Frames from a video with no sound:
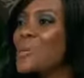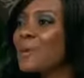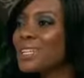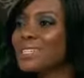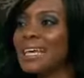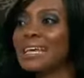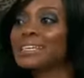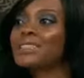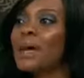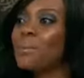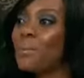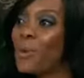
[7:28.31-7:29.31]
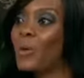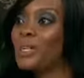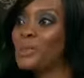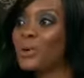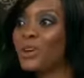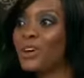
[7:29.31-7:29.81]
But it's getting to that
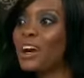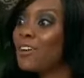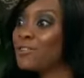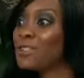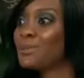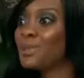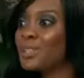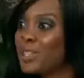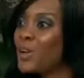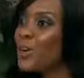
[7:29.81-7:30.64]
point where you're comfortable in